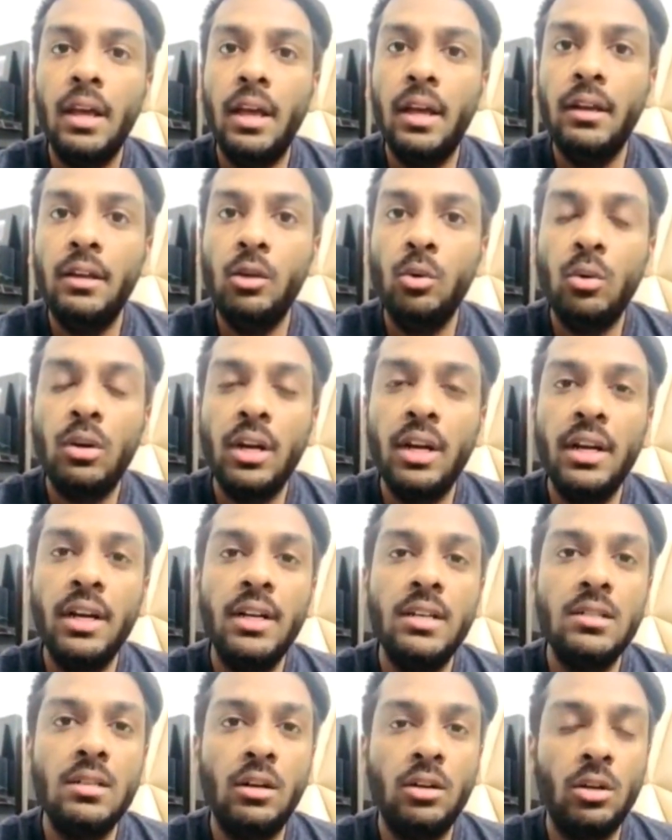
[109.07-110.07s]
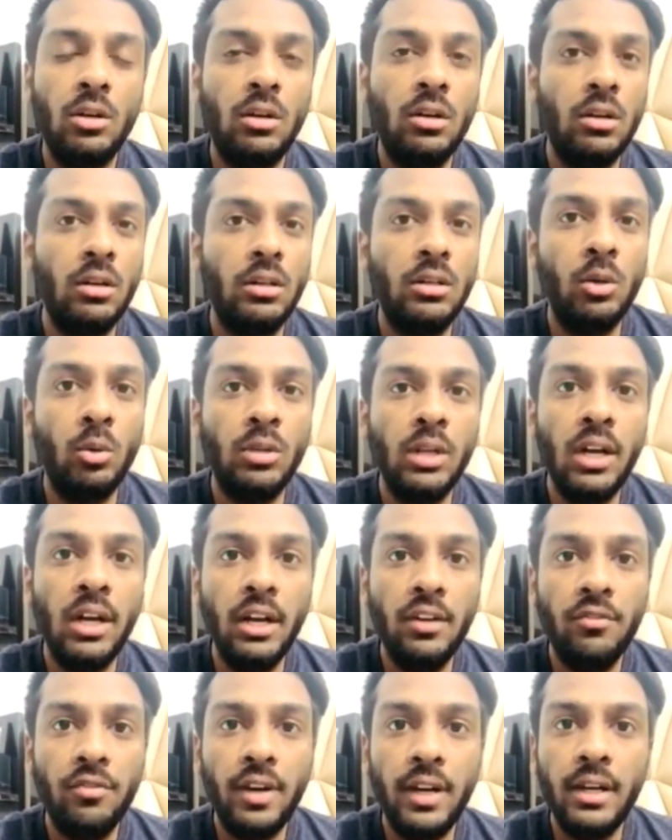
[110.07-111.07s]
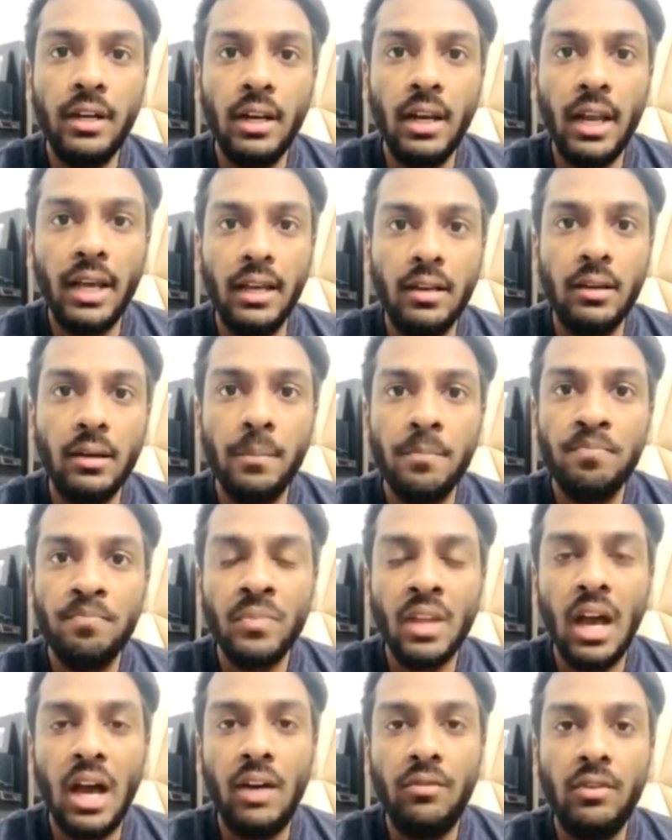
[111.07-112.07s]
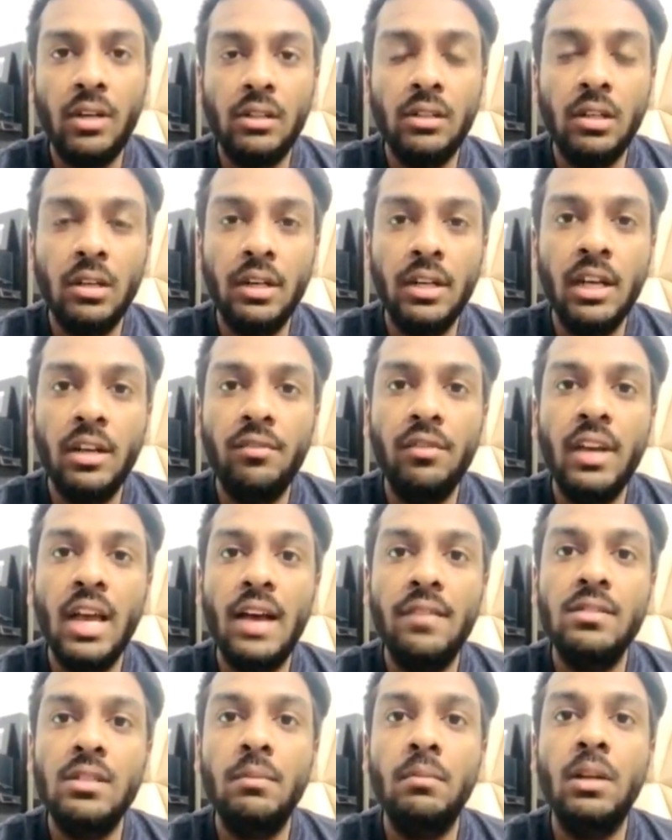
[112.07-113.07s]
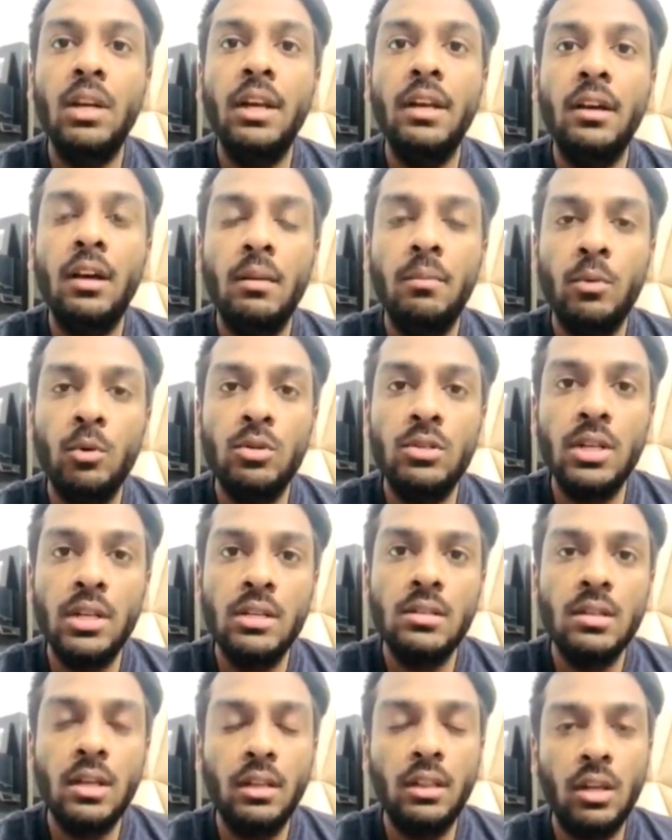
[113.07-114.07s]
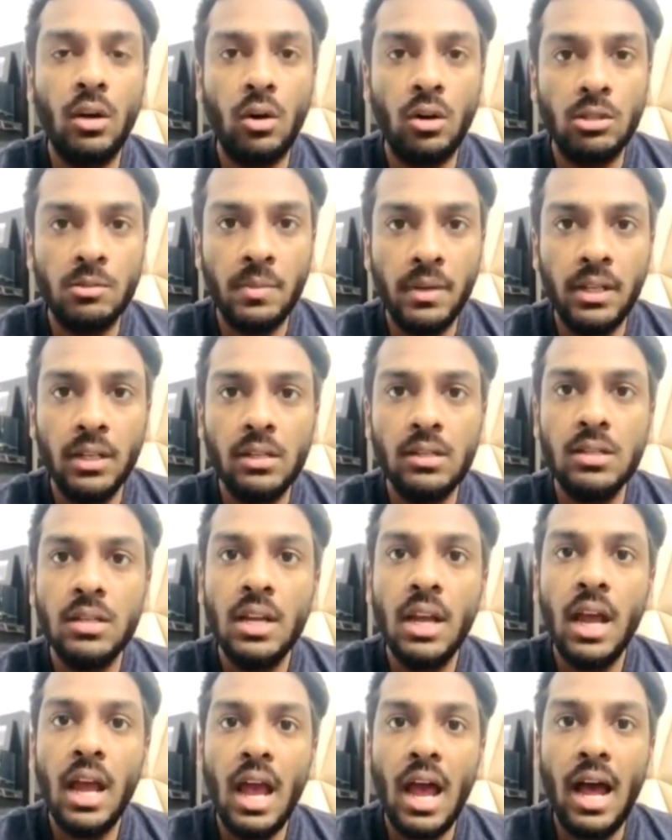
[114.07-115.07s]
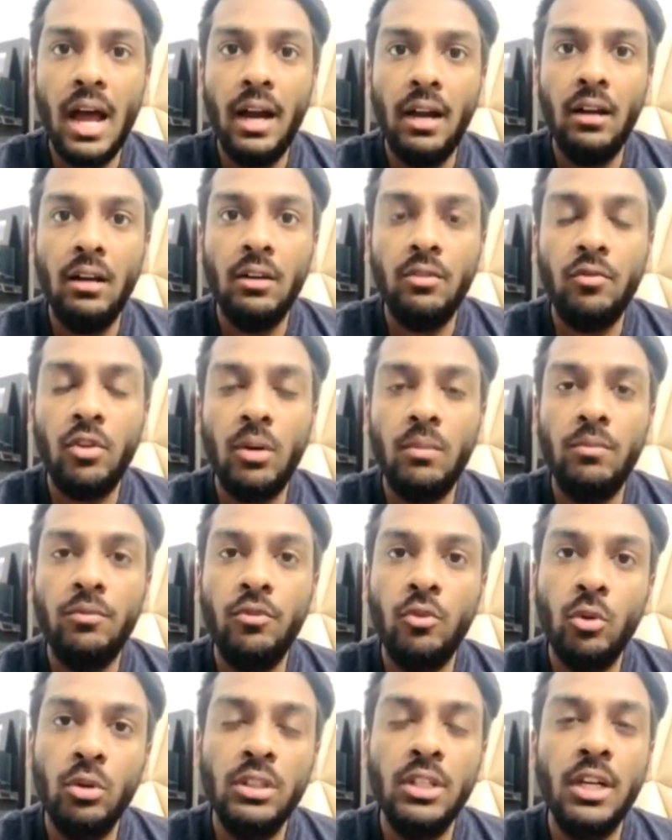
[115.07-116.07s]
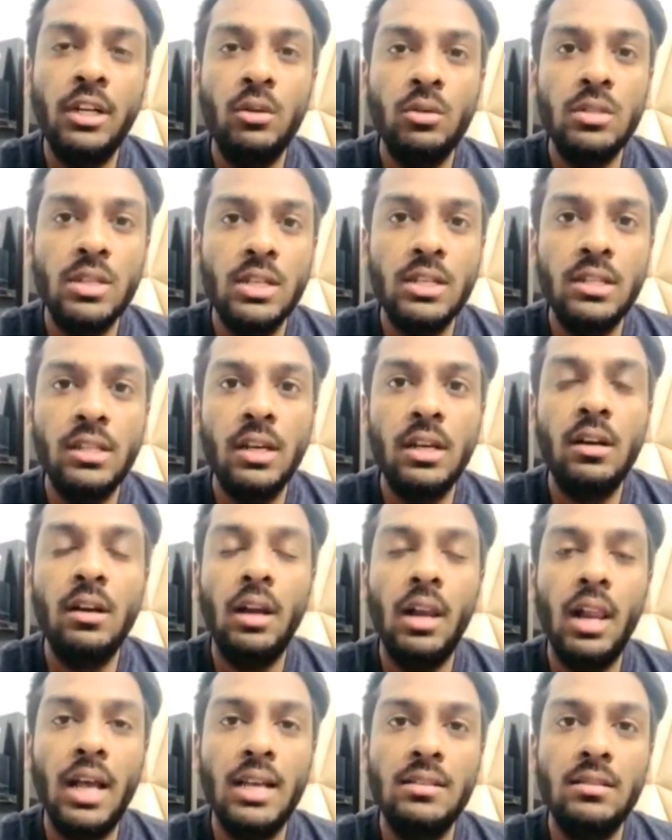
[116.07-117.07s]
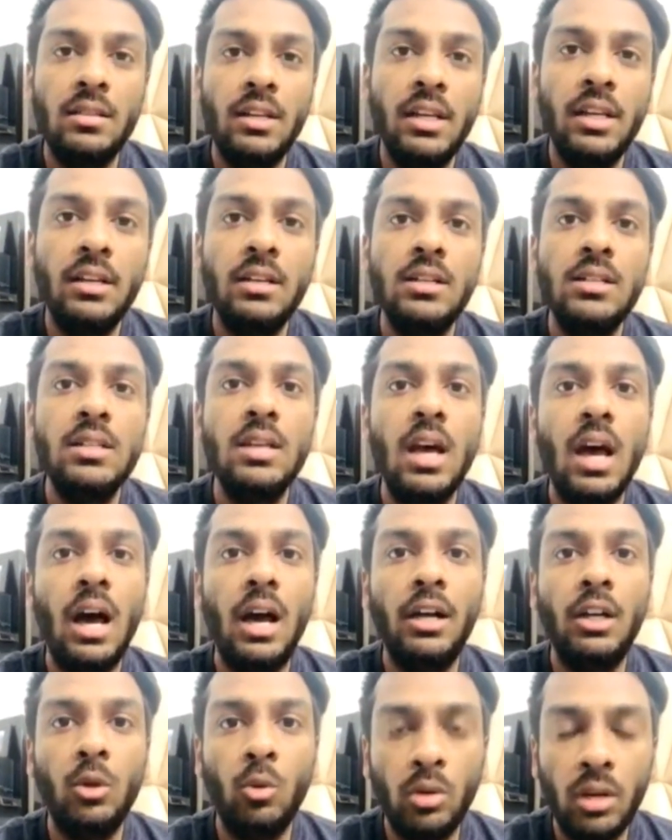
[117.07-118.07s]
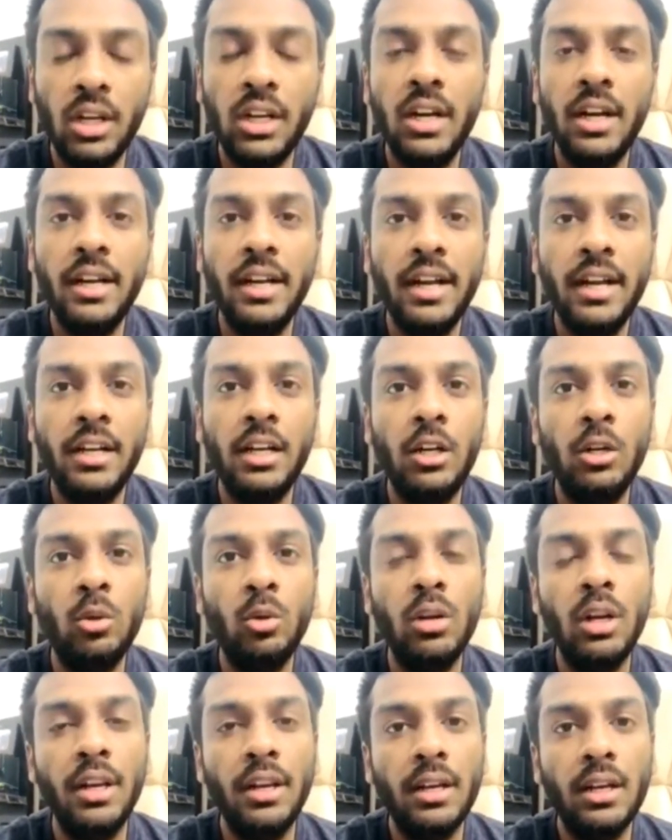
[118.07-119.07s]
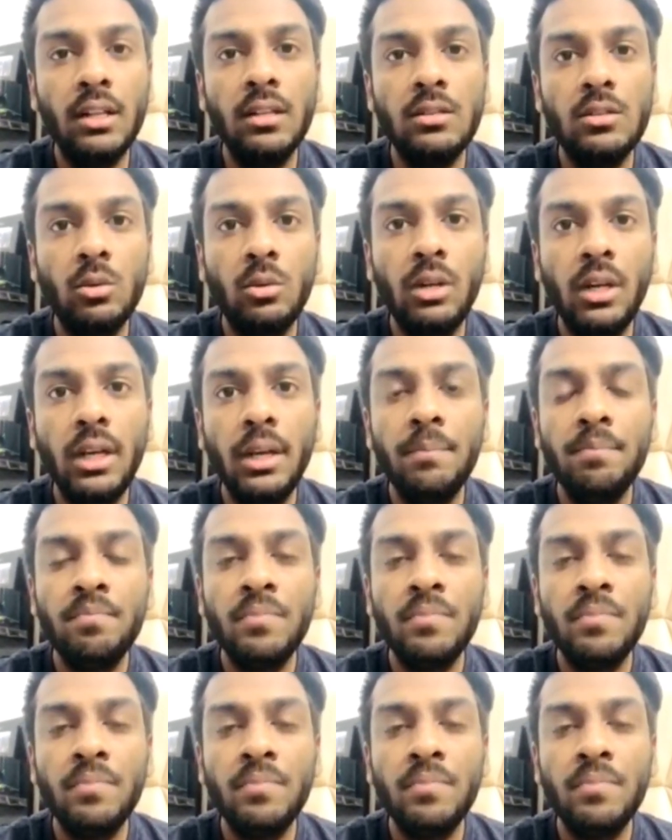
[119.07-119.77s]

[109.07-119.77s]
In Ukraine, it's totally different. Like after third year, we have some clinical postings in the hospitals. And from 4th year to 6th year, last 3 years are totally dedicated to clinicals only.